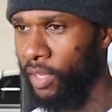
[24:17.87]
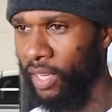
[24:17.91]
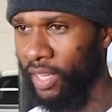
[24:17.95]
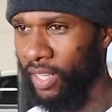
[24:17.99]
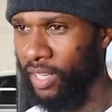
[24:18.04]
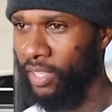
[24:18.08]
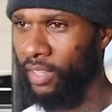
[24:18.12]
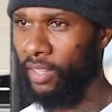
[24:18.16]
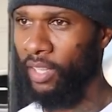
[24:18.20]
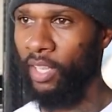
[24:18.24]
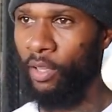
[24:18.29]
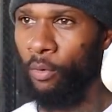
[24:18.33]

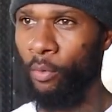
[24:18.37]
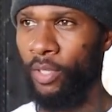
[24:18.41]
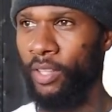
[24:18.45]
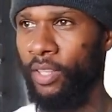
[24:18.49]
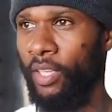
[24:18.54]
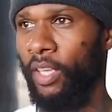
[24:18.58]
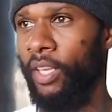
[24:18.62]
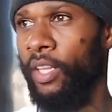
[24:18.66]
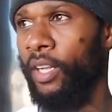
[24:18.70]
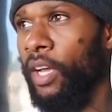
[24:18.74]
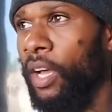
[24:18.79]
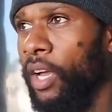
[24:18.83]
Anything
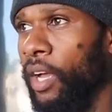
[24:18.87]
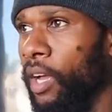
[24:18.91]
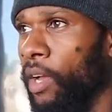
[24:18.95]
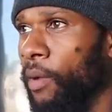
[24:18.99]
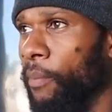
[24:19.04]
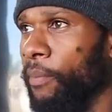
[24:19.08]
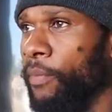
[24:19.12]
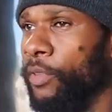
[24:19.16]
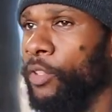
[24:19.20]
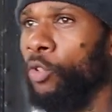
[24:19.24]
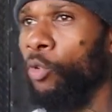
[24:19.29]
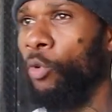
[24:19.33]
within
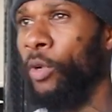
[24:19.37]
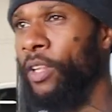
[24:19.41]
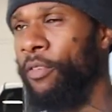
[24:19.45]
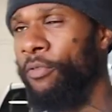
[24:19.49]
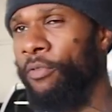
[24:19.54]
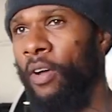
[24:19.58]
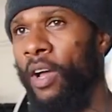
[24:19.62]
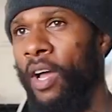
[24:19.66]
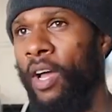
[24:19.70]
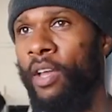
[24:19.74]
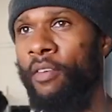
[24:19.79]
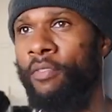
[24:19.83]

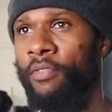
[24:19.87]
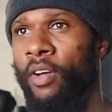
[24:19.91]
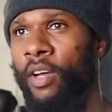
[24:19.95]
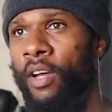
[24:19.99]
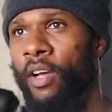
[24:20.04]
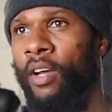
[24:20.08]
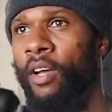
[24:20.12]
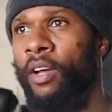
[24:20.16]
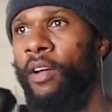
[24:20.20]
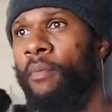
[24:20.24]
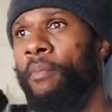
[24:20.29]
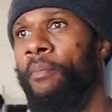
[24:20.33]

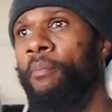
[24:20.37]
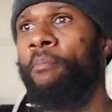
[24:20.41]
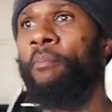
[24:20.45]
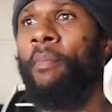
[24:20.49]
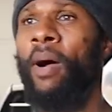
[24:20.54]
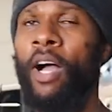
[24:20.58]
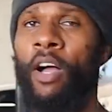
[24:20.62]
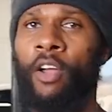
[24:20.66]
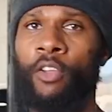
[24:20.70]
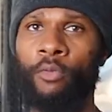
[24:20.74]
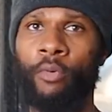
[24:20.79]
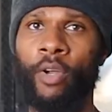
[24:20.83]
25
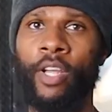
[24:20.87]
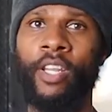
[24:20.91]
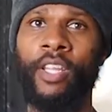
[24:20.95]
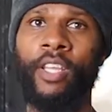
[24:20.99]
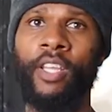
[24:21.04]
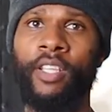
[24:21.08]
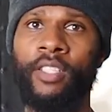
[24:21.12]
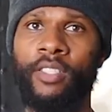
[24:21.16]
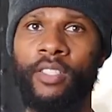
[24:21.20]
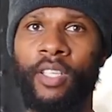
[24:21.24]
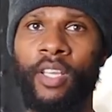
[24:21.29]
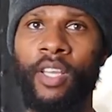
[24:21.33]
mile
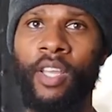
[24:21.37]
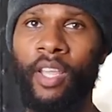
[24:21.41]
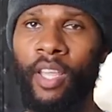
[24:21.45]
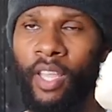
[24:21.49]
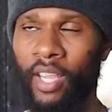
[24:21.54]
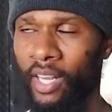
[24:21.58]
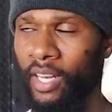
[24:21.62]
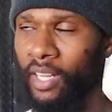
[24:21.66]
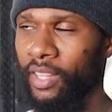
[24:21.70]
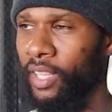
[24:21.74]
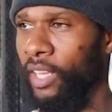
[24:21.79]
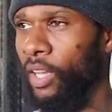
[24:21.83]
radius,
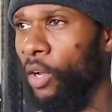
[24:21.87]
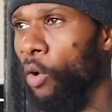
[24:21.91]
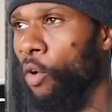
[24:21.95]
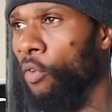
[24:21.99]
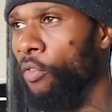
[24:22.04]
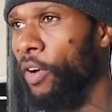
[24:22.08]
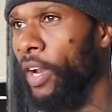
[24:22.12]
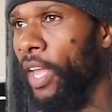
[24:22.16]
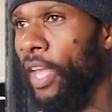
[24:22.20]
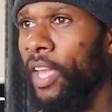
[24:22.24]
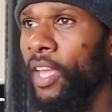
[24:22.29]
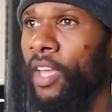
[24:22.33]
anything
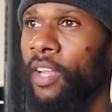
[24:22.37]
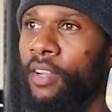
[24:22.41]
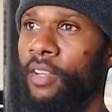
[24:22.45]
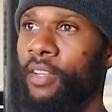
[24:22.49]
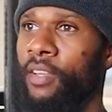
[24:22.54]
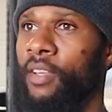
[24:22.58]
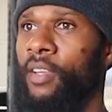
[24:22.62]
over that,